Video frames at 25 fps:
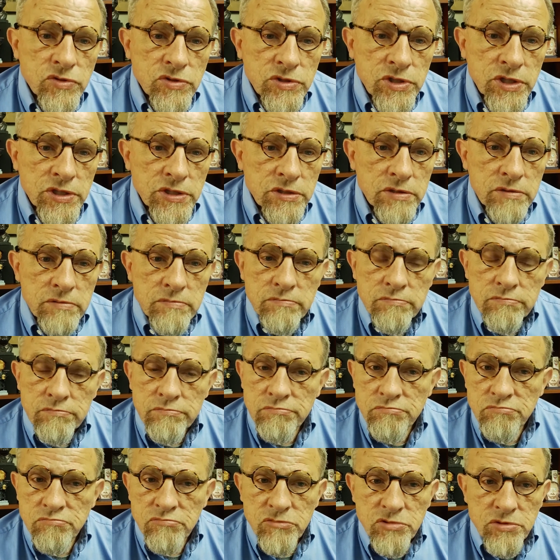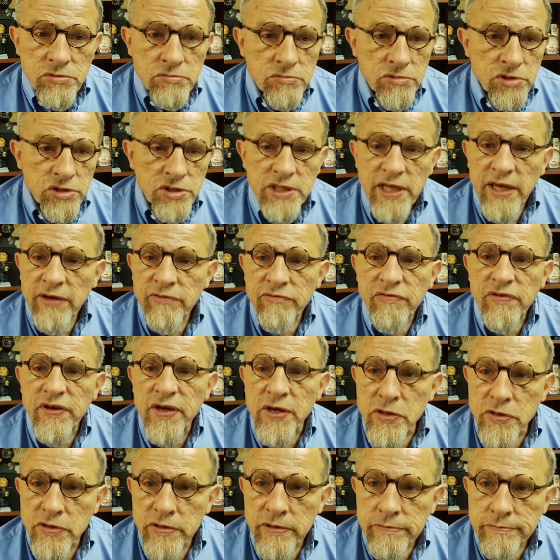Just have
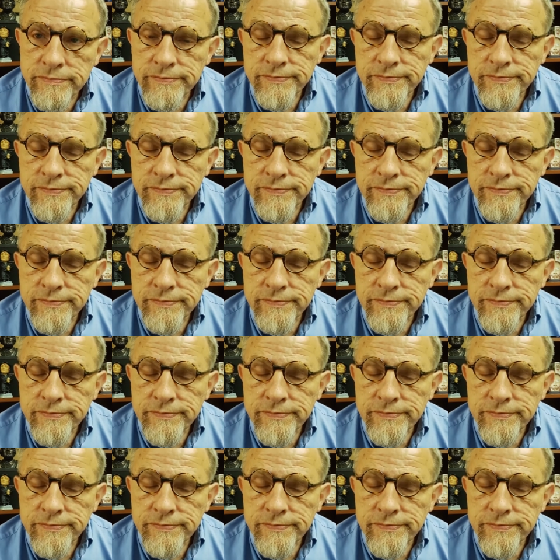faith.